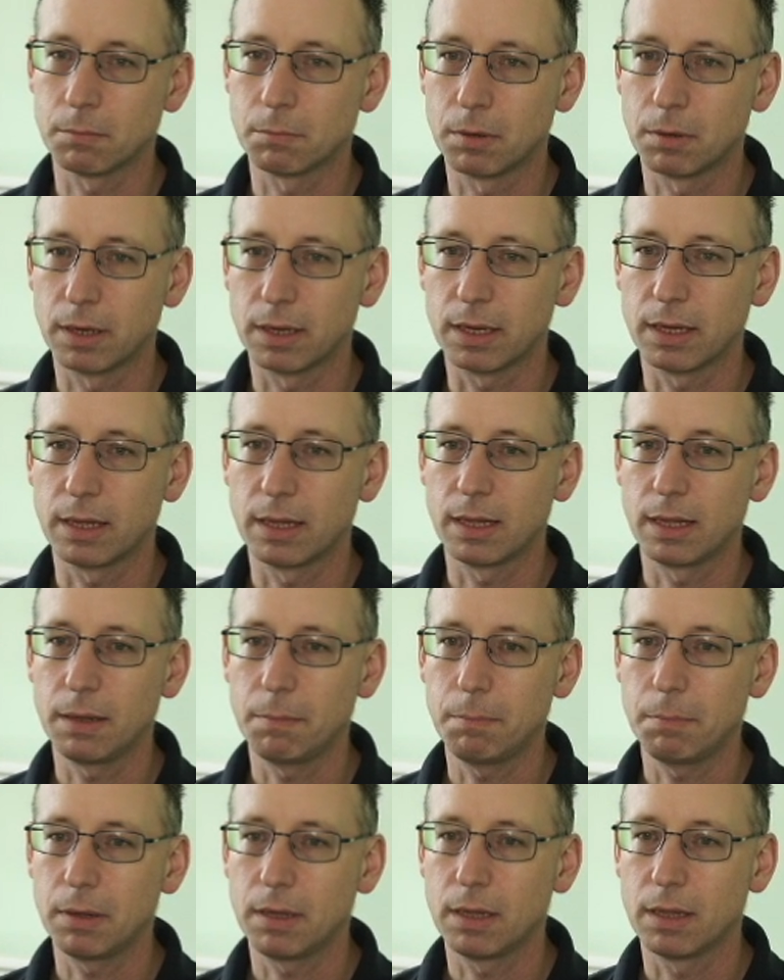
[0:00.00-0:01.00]
By
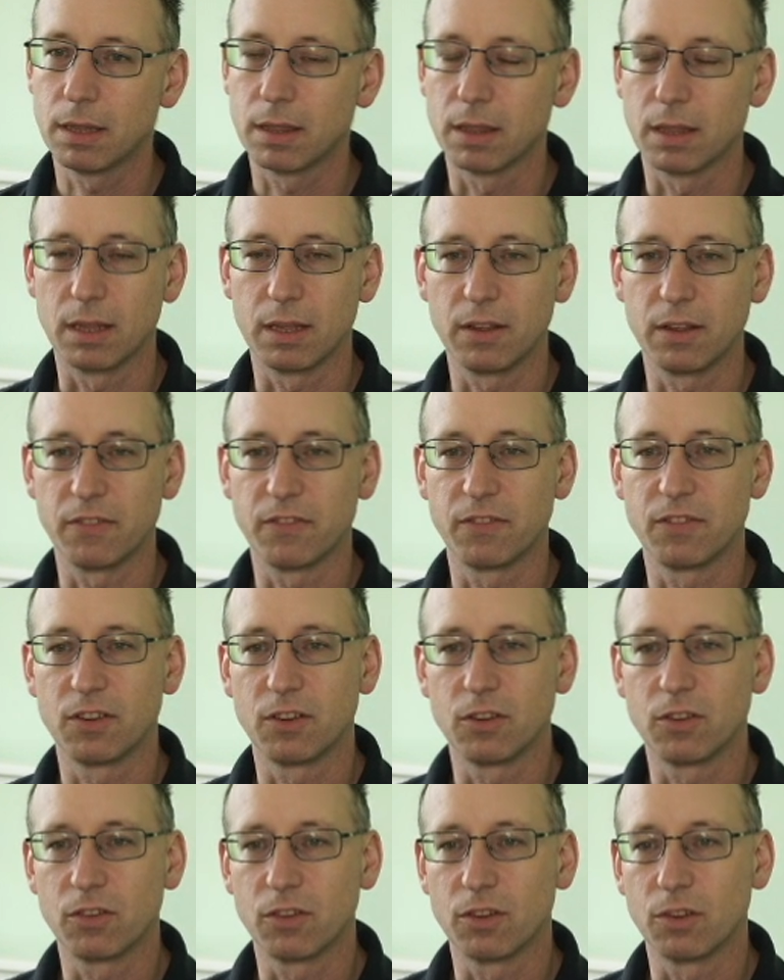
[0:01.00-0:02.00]
keeping the
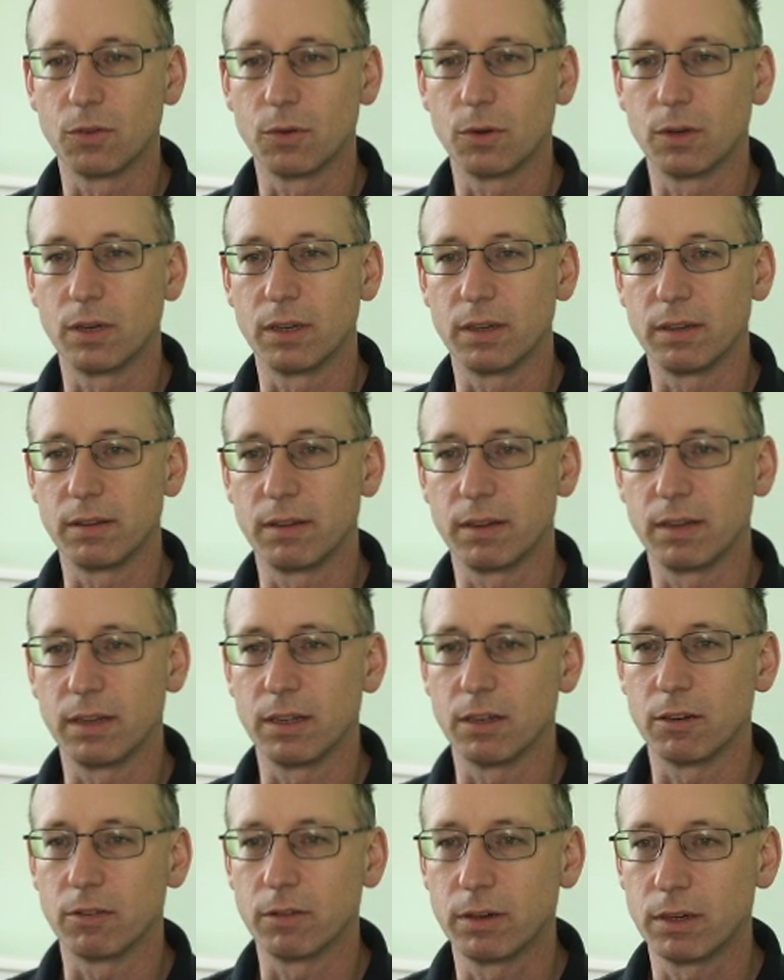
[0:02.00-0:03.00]
photo
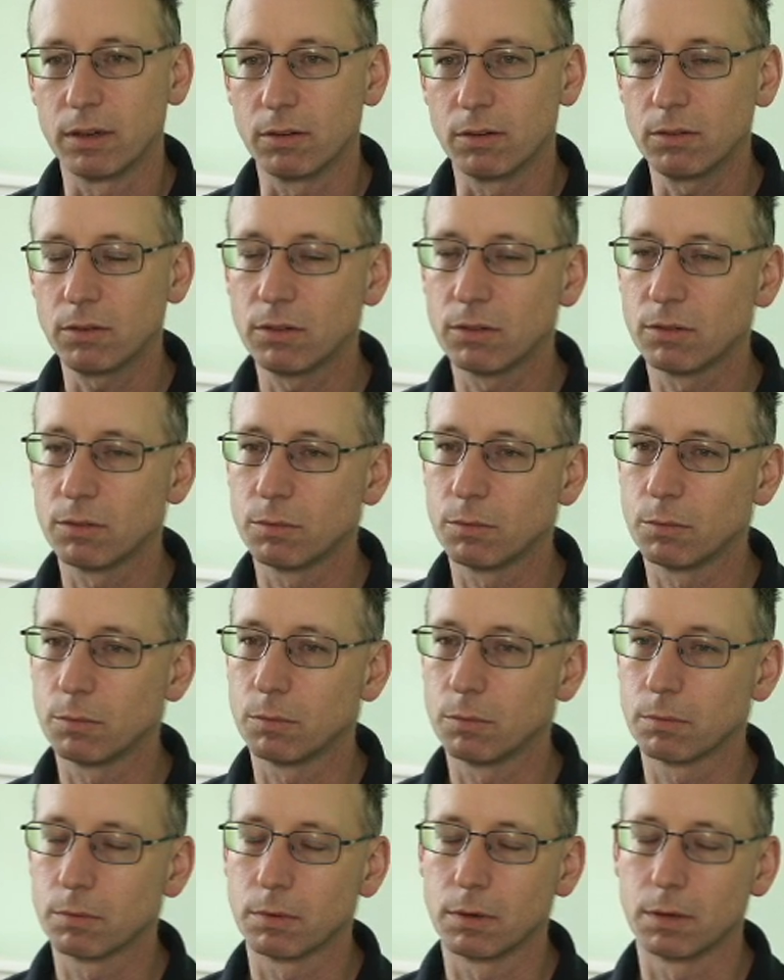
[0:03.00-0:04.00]
ID around,
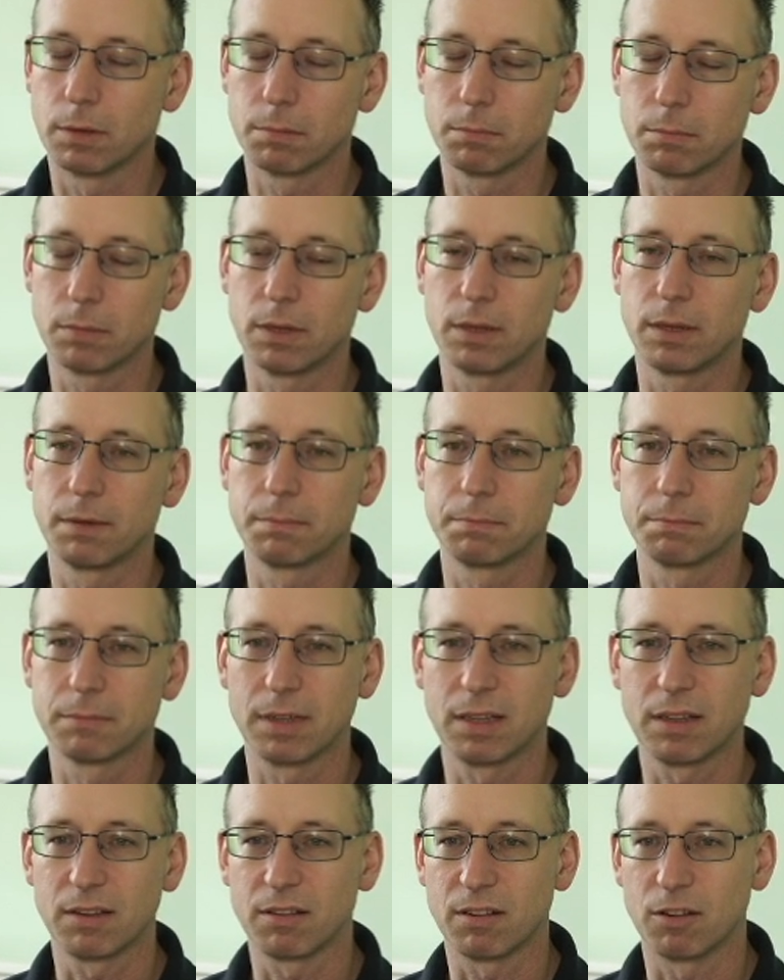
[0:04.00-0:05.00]

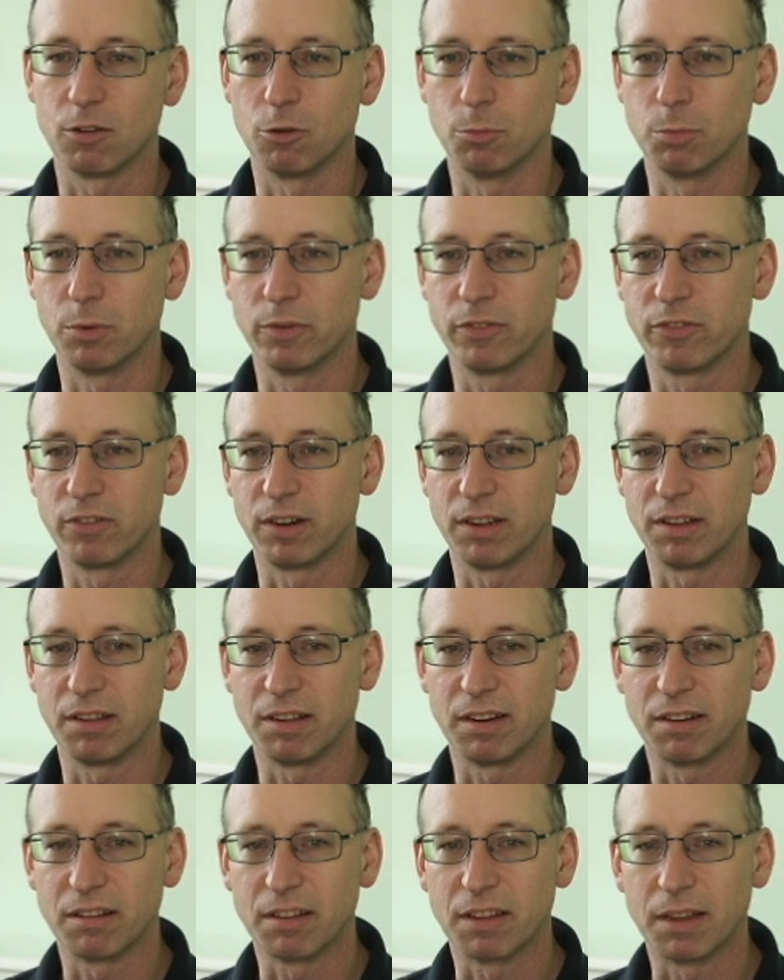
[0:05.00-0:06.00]
that's a whole lot of
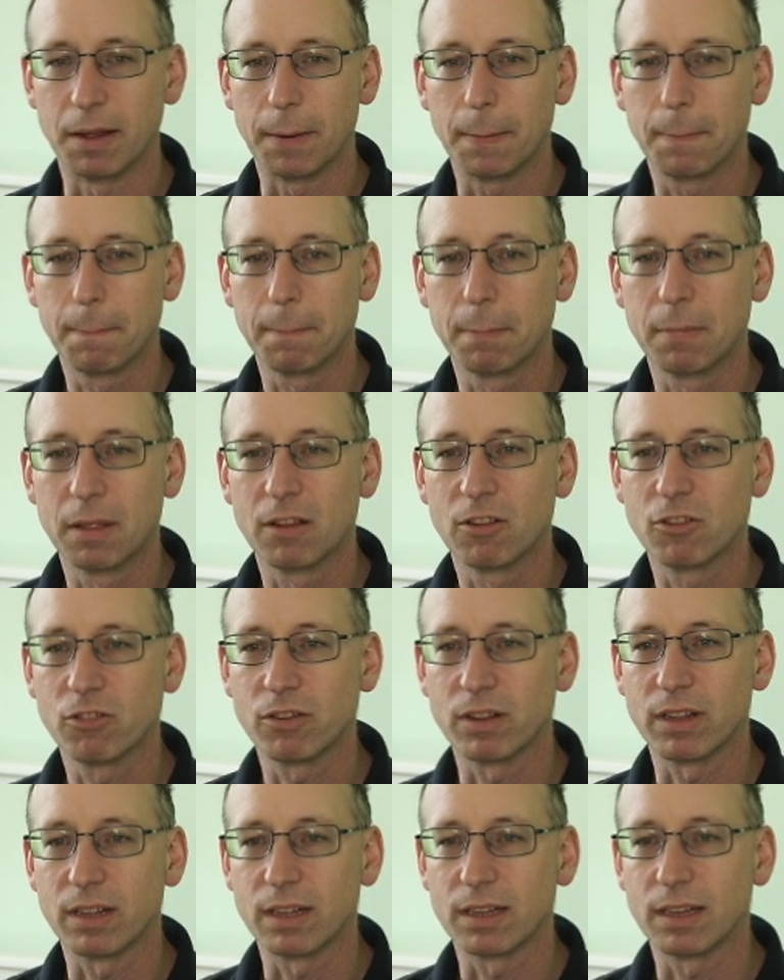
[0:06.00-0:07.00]
phrasing, isn't it? Let's
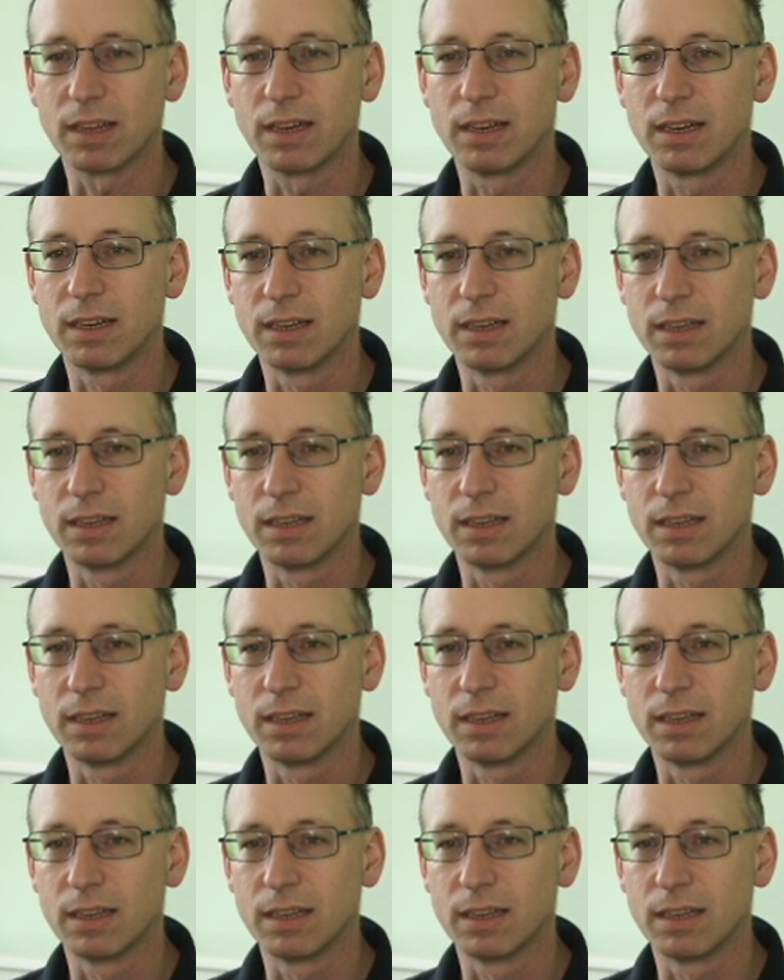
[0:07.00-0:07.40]
try that again.